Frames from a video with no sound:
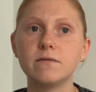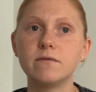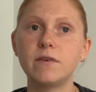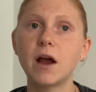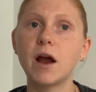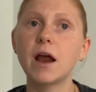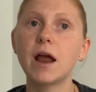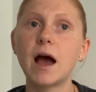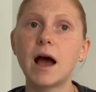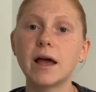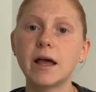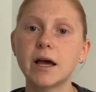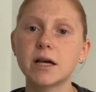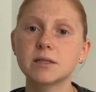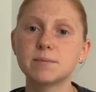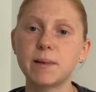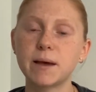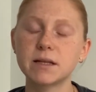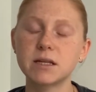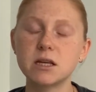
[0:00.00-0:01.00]
very high
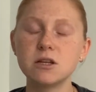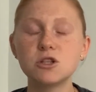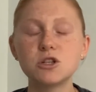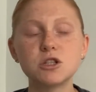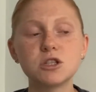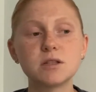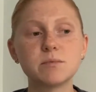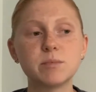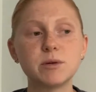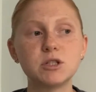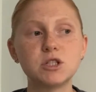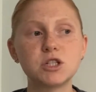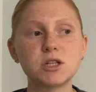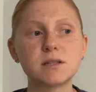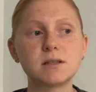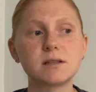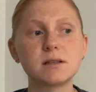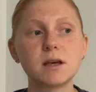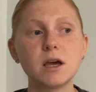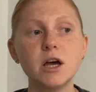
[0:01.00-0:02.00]
expectations, but
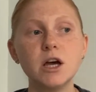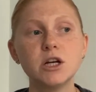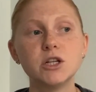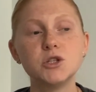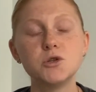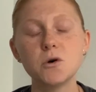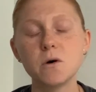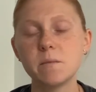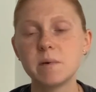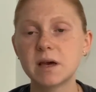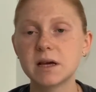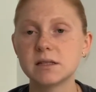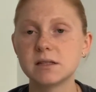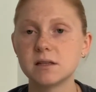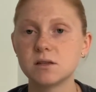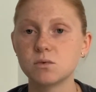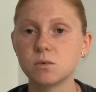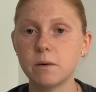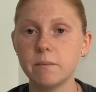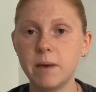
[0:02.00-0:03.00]
just do it because
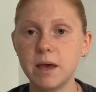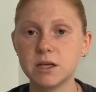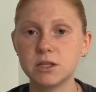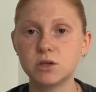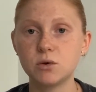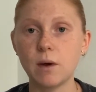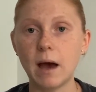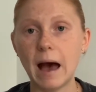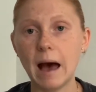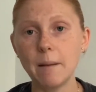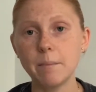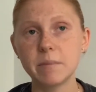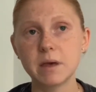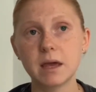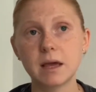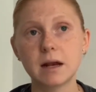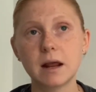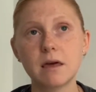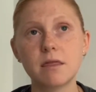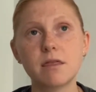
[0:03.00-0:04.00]
it's what makes you
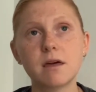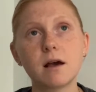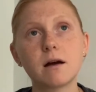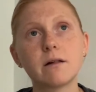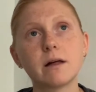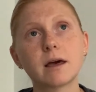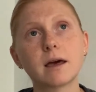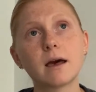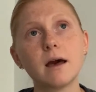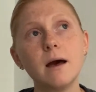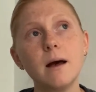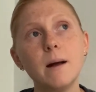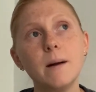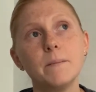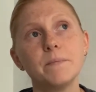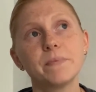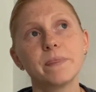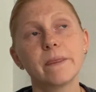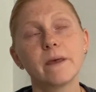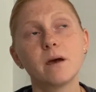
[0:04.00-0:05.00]
happy. And I think like
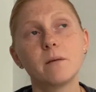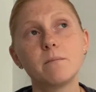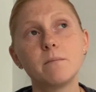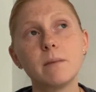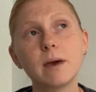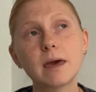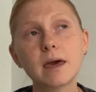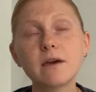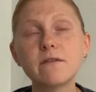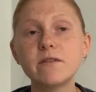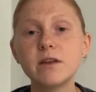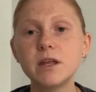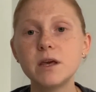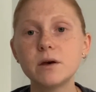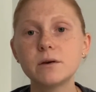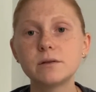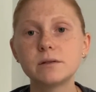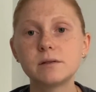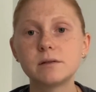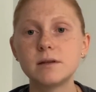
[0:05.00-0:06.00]
making
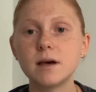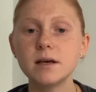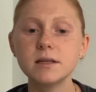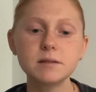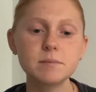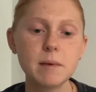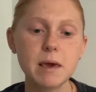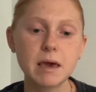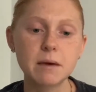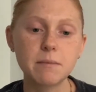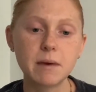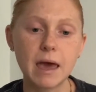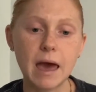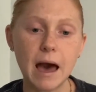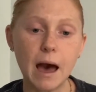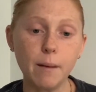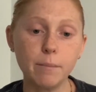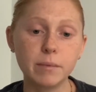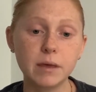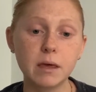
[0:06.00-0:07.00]
videos does make me
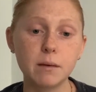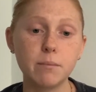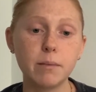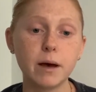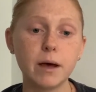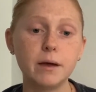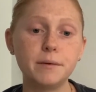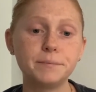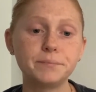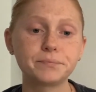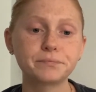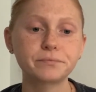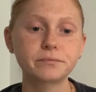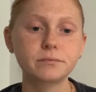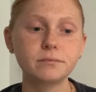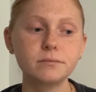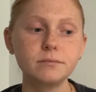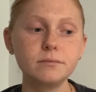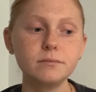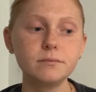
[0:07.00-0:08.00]
happy, but
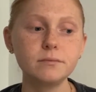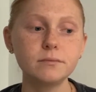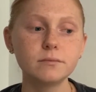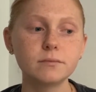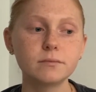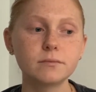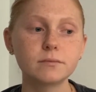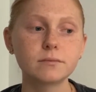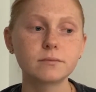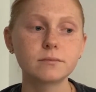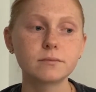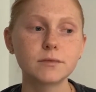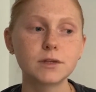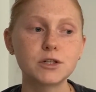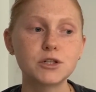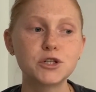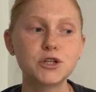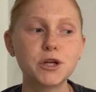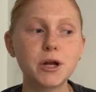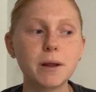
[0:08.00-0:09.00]

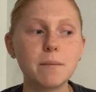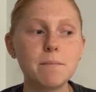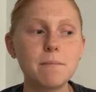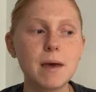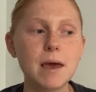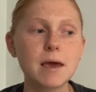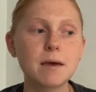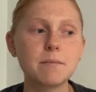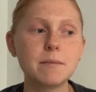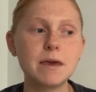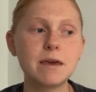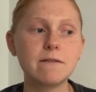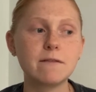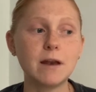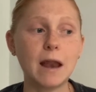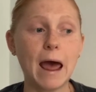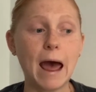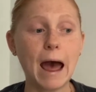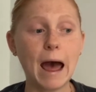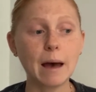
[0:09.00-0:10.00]
should it make me
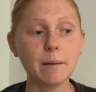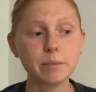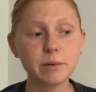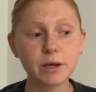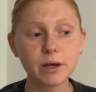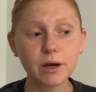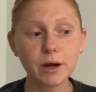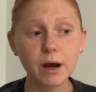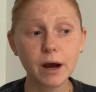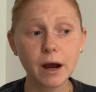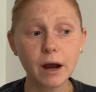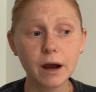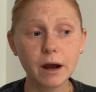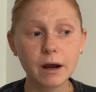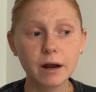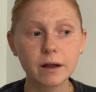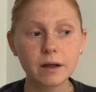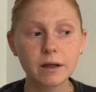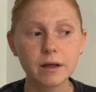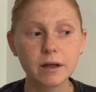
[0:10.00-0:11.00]
even happier?